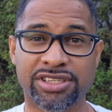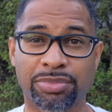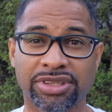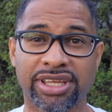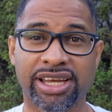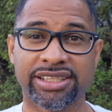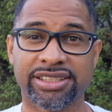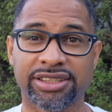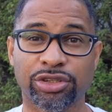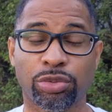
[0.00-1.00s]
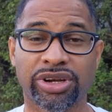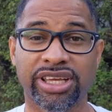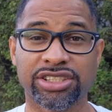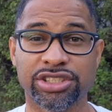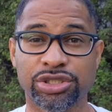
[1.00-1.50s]
Pick something that
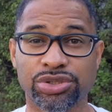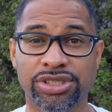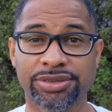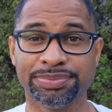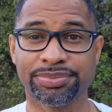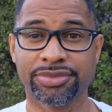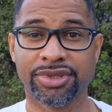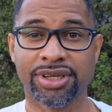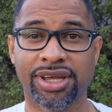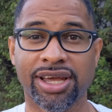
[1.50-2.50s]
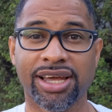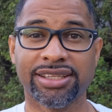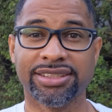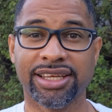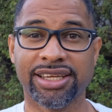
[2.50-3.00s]
nobody else is using,
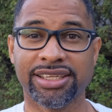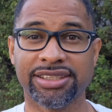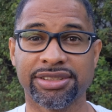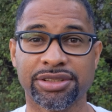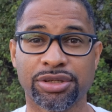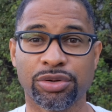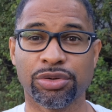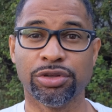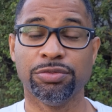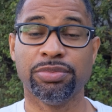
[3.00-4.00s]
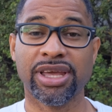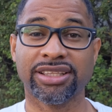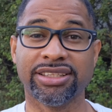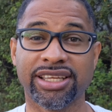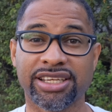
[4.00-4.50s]
and then you
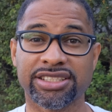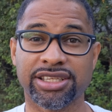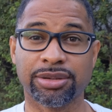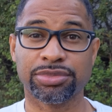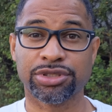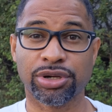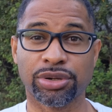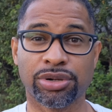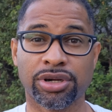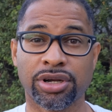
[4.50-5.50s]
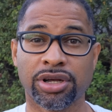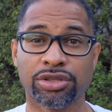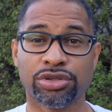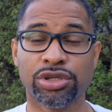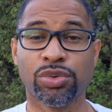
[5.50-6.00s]
make the next step. So
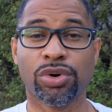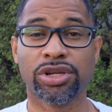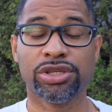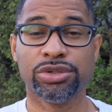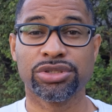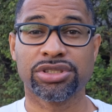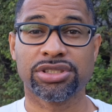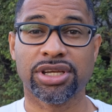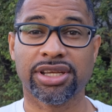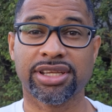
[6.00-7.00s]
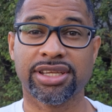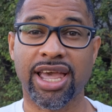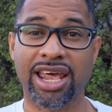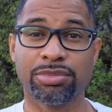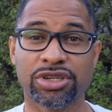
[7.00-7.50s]
do you want to use
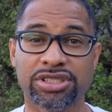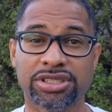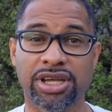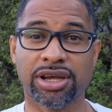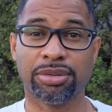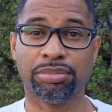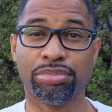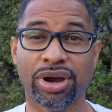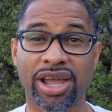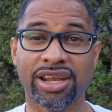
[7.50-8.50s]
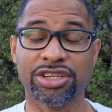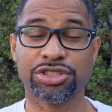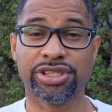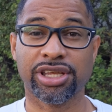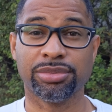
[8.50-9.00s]
a cannabis brand
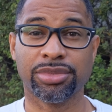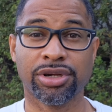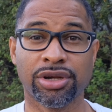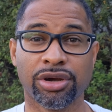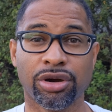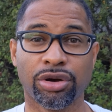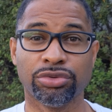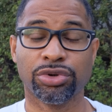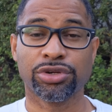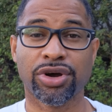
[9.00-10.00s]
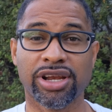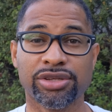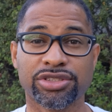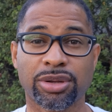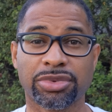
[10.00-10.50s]
as your name, or would you
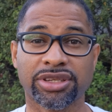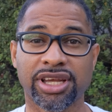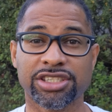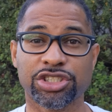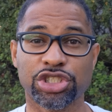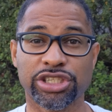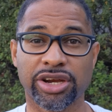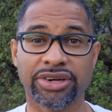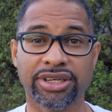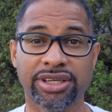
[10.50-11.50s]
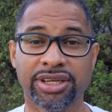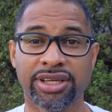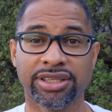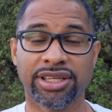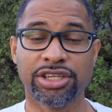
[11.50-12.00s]
rather use something that's generic
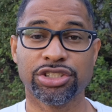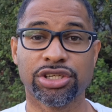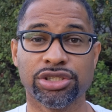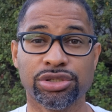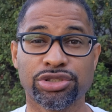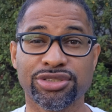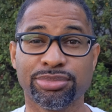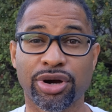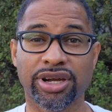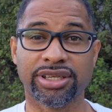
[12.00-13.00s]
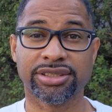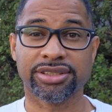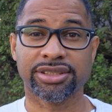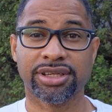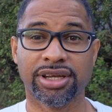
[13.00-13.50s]
that you can use to market